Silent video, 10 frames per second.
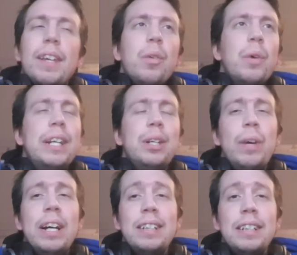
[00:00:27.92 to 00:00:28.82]
when he
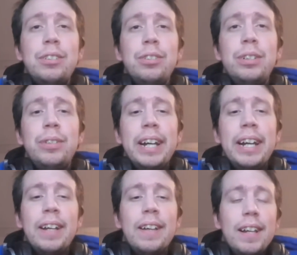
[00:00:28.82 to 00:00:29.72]
went into the
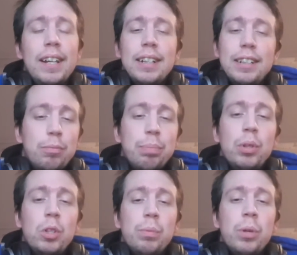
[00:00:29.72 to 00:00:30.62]
ring, this
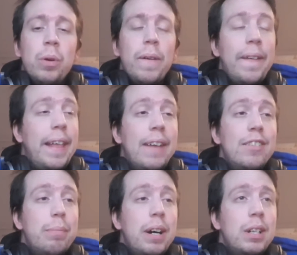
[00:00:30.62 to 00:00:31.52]
promo and
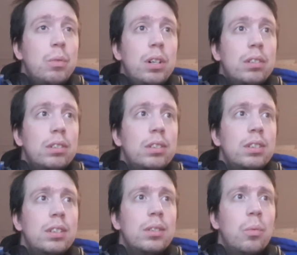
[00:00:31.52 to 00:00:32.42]
everybody
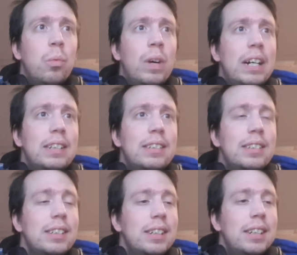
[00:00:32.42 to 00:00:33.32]
was what
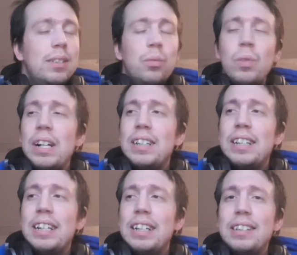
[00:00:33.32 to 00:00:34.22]
what
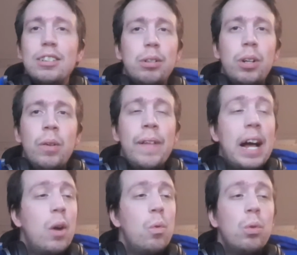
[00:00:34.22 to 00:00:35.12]
the heck is going on
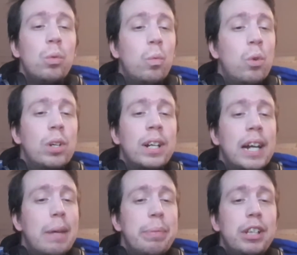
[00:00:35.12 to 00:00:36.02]
i was waking
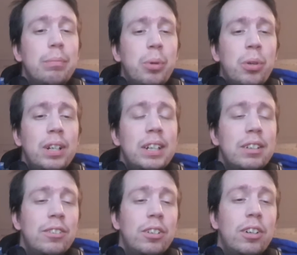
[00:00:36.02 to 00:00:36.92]
up in the morning
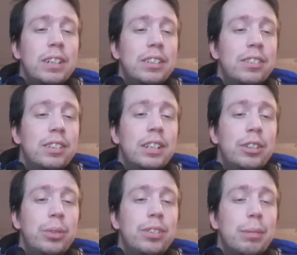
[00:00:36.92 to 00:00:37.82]
and saw his the
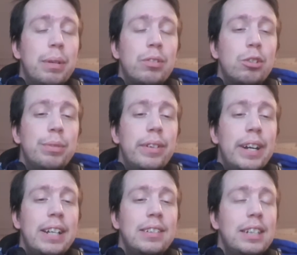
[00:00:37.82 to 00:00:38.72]
news about roman
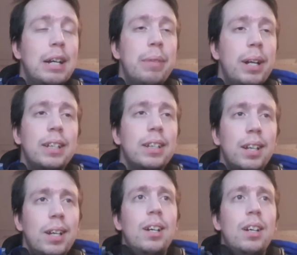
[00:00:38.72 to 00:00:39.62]
reigns and i'm like
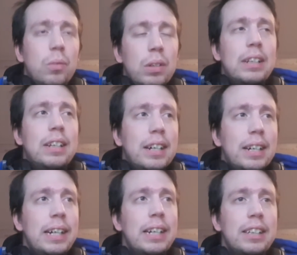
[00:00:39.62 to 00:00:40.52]
what the
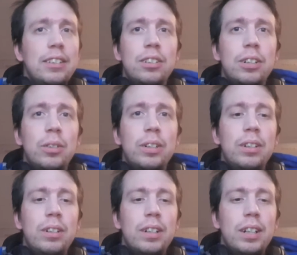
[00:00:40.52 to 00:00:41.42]
heck is going
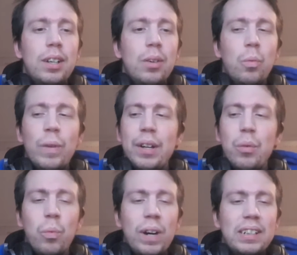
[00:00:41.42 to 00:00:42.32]
on wait
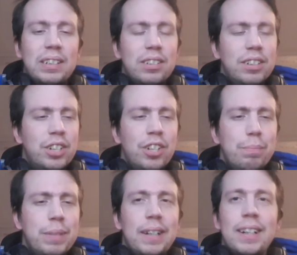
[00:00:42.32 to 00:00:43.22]
what
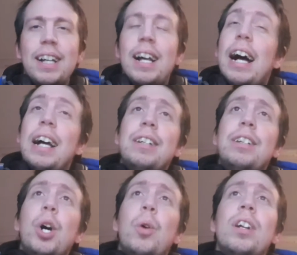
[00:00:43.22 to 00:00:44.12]
leukemia i
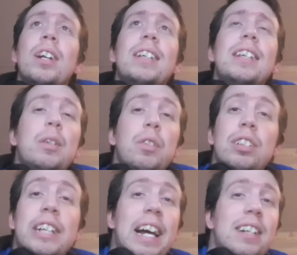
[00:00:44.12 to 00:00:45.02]
googled it and it
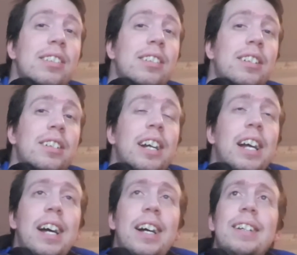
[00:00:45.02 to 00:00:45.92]
was cancer
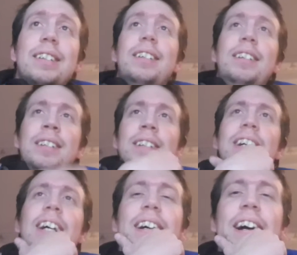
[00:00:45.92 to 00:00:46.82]

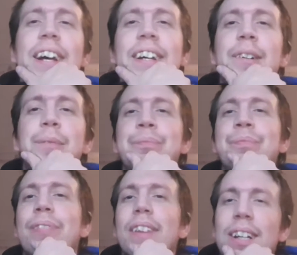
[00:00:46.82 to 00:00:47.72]
uh, i um
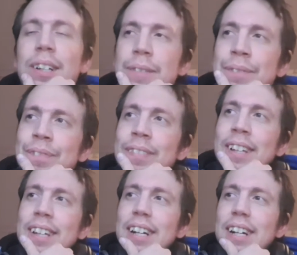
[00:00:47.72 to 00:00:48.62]

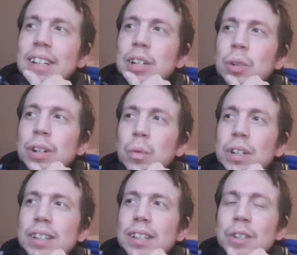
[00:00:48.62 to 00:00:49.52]
i googled
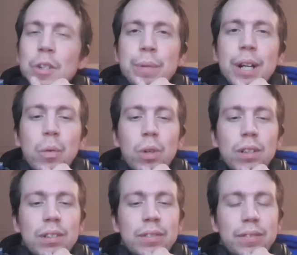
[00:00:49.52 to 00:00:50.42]
what leukemia
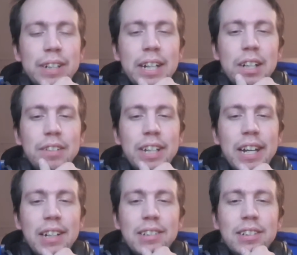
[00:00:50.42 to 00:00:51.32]
was what kind of a
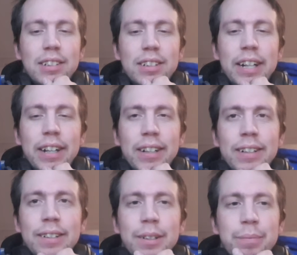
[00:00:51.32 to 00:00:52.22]
cancer
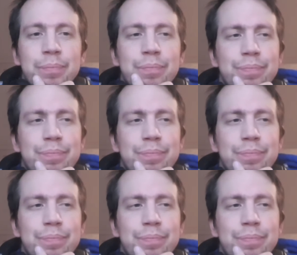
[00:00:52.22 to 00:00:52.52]
and um,